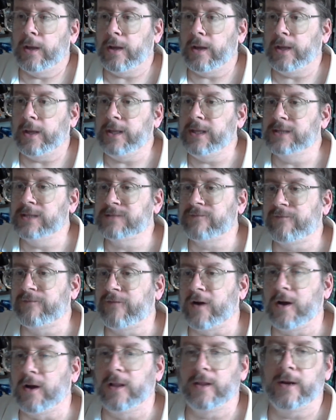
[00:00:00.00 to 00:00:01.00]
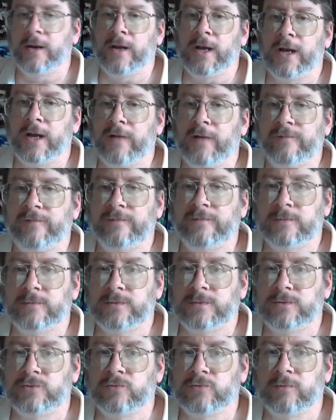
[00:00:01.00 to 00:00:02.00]
He has fallen off
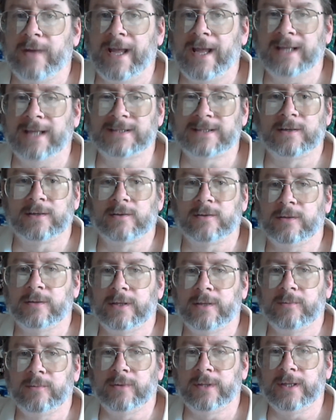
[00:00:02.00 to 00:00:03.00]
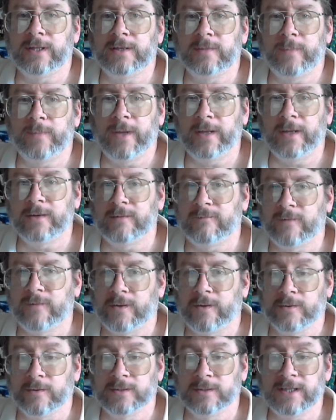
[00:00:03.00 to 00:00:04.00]
drastically with independent
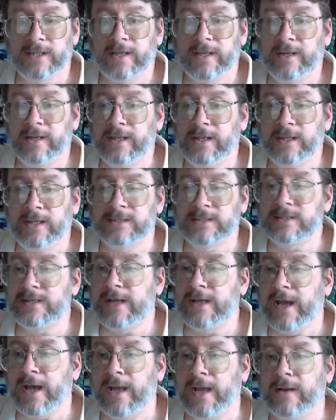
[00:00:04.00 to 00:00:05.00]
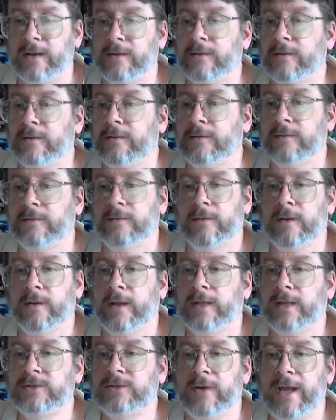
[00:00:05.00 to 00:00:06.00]
voters, and he is not
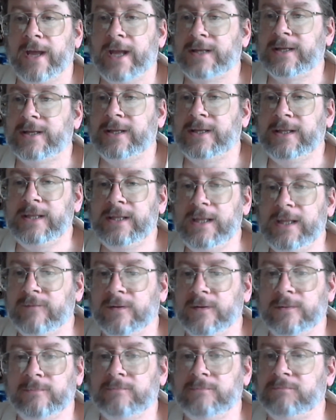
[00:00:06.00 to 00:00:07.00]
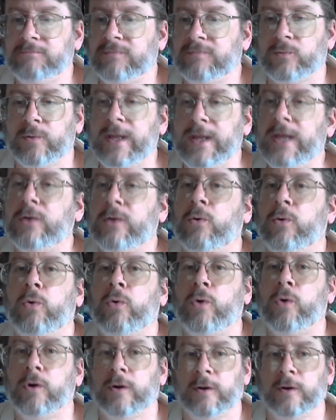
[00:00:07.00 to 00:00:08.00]
attracting even
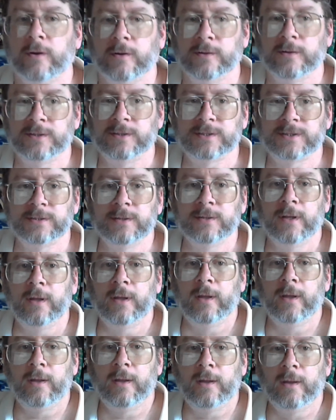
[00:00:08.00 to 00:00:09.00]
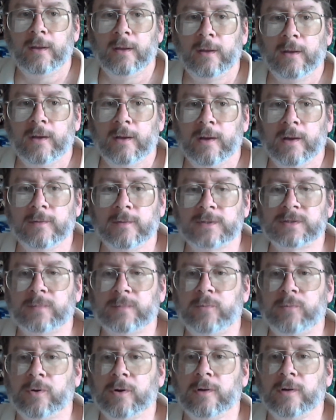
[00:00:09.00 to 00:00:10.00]
3/4 of the
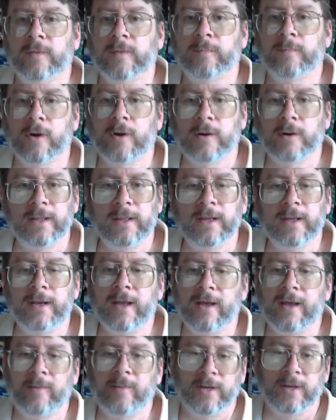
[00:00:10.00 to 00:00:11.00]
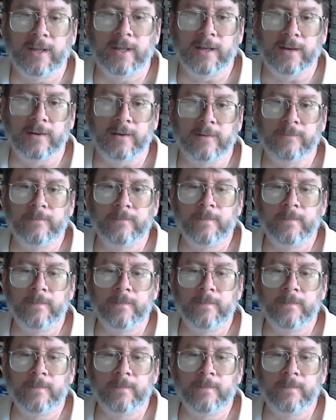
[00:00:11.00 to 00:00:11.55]
support of the party that nominated him.